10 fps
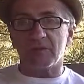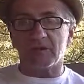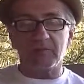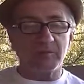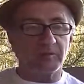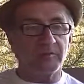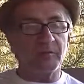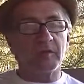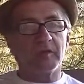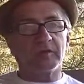I remember
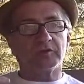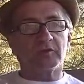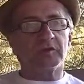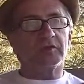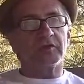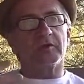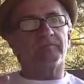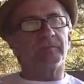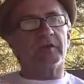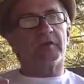during the,
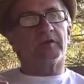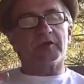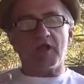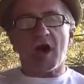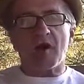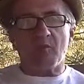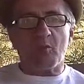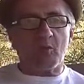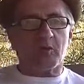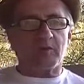the Nam
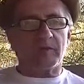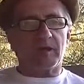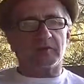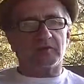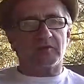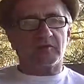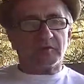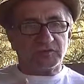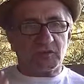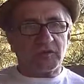War about, you know, the
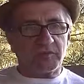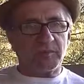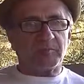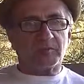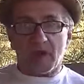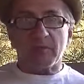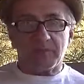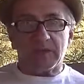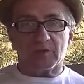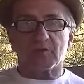majority of people not
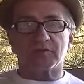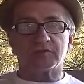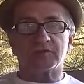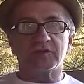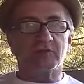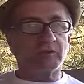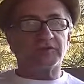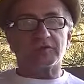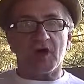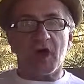being Christian that went
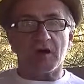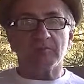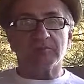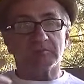to Nam,